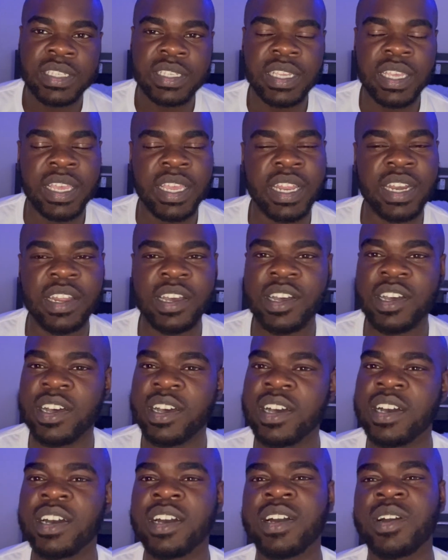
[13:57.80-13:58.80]
and
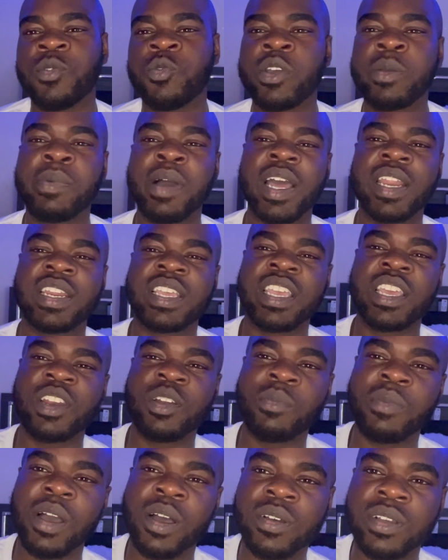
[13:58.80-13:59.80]
uh, we about to get
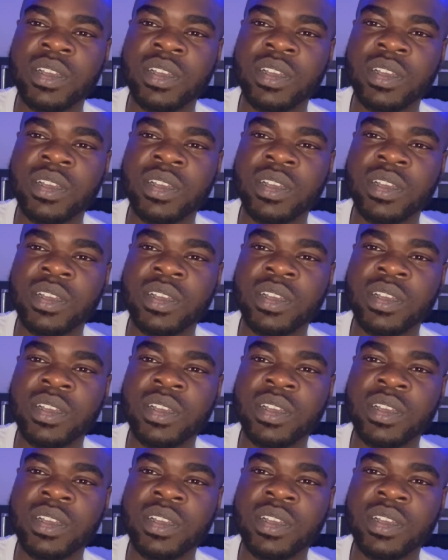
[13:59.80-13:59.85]
them on